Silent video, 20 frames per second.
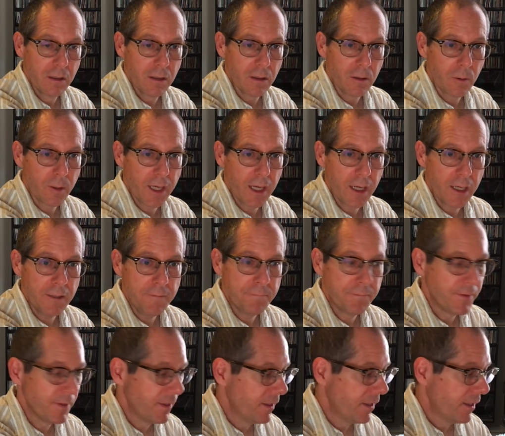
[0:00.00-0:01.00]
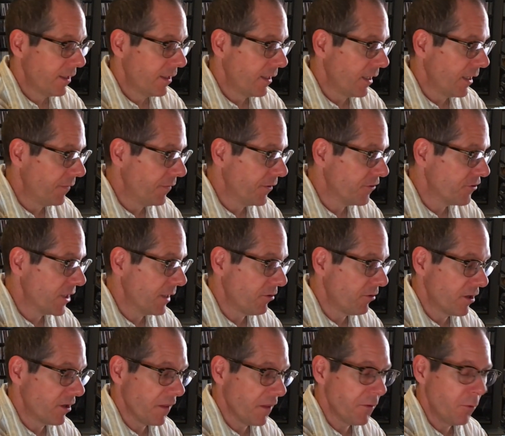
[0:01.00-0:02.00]
Okay, and there's even
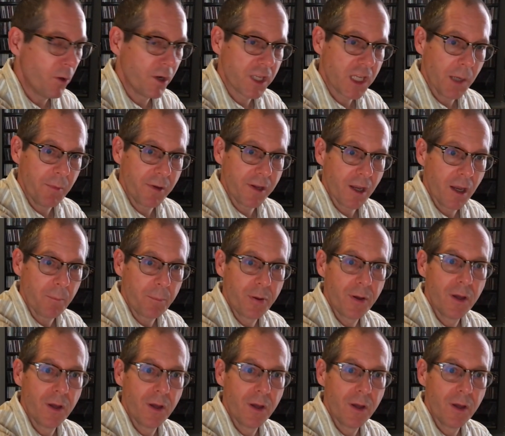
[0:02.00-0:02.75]
another one coming up.